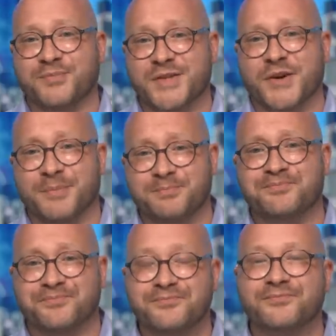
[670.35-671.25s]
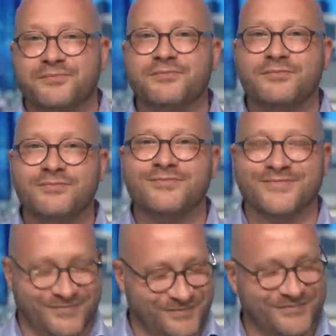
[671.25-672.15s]
So, and the
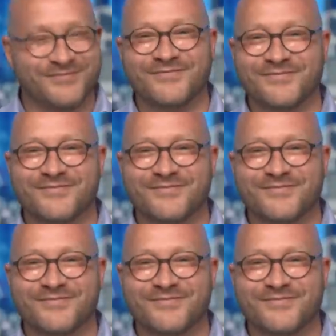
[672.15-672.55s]
stakes, as you say, they